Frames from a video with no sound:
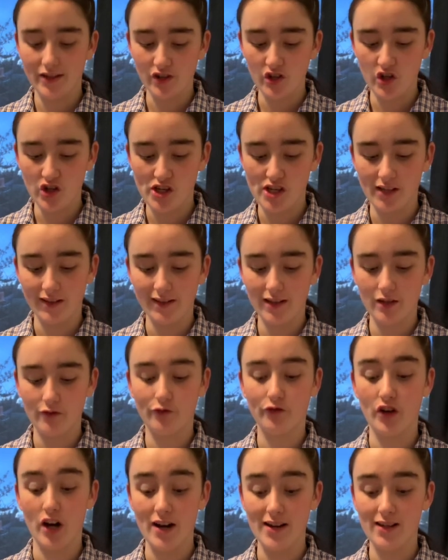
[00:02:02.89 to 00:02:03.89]
New Zealand's
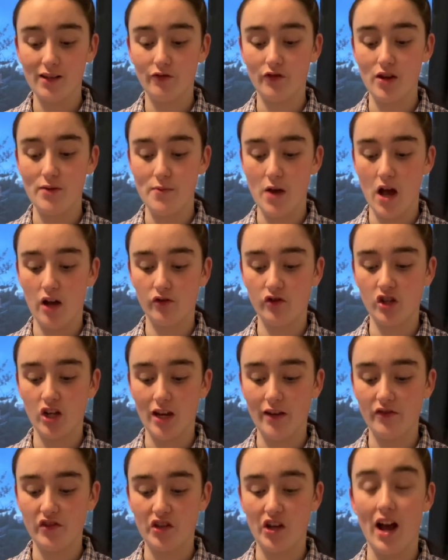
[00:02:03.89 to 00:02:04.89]
first female
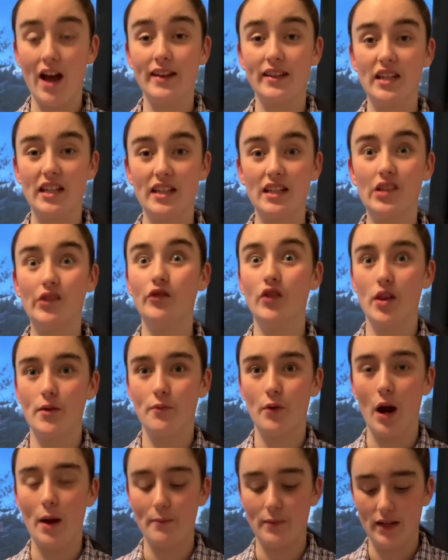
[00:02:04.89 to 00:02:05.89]
chief scientist for the
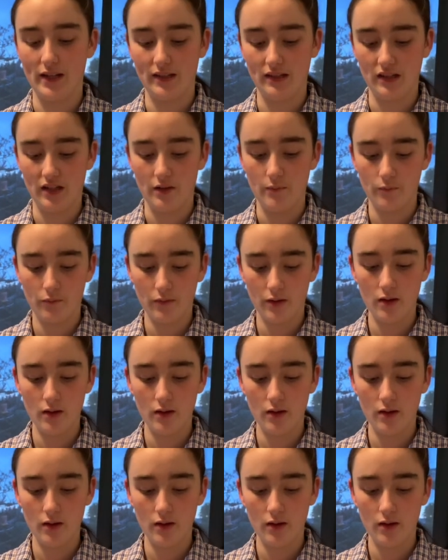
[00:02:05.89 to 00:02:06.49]
Prime Minister.